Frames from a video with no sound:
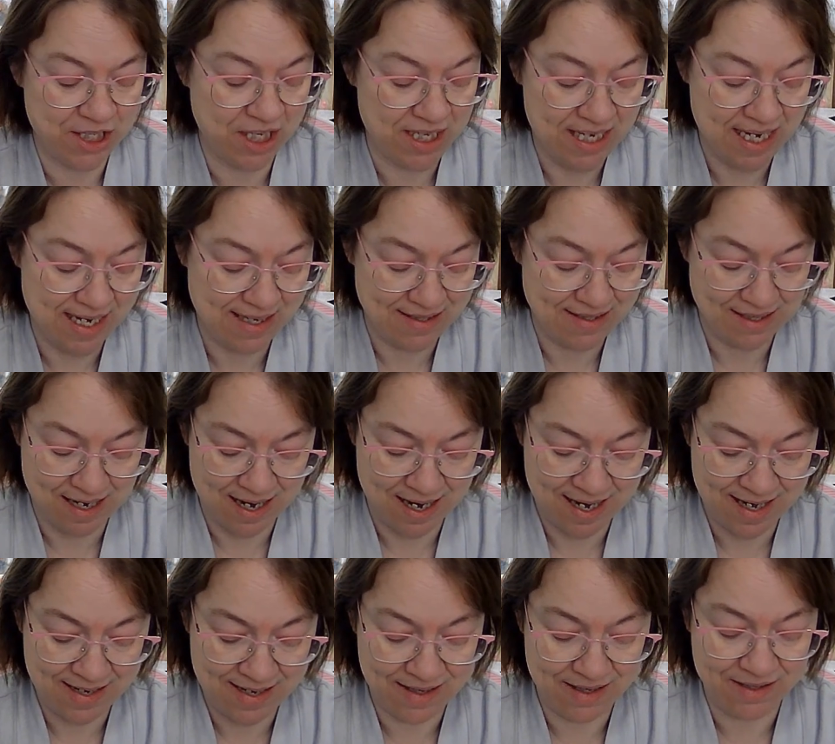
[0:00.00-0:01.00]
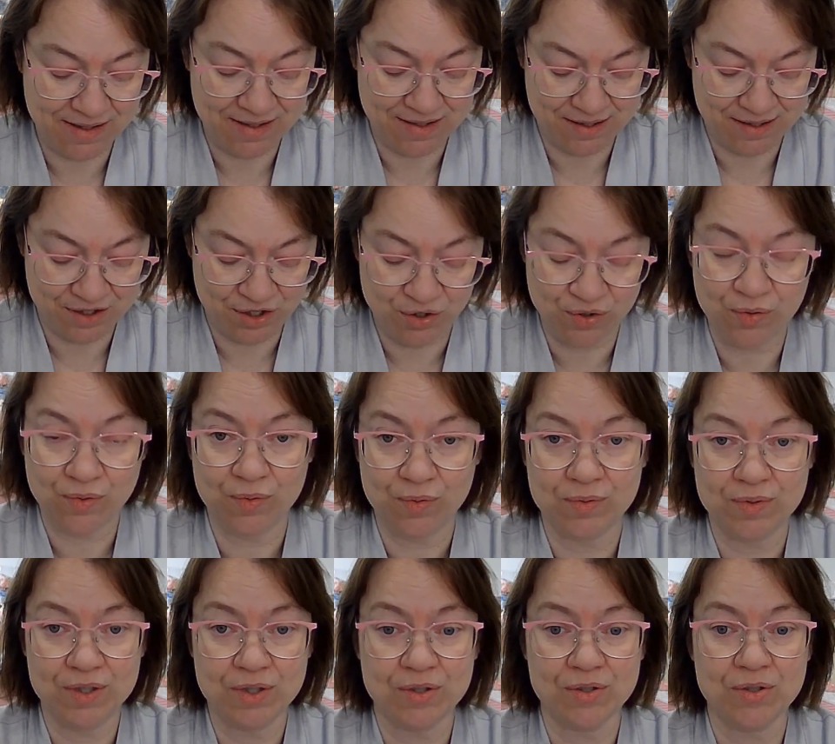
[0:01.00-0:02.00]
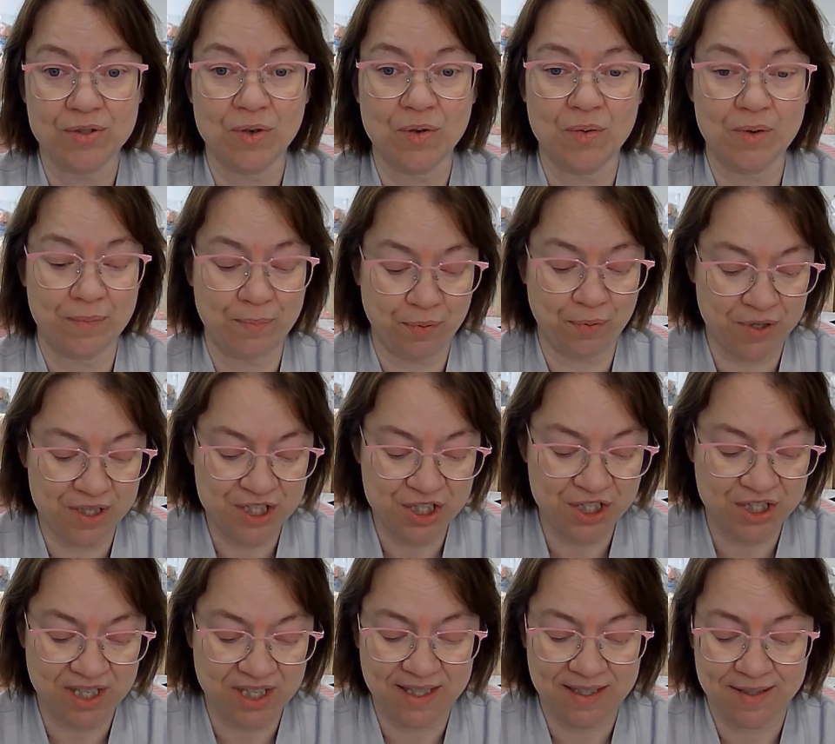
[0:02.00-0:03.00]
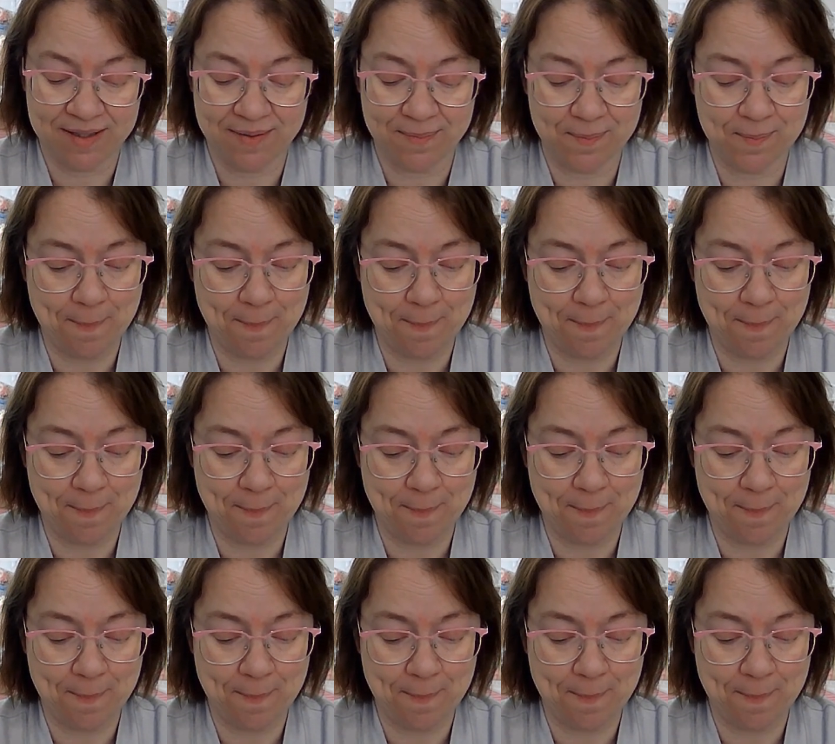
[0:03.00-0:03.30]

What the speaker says: And yes, I do so appreciate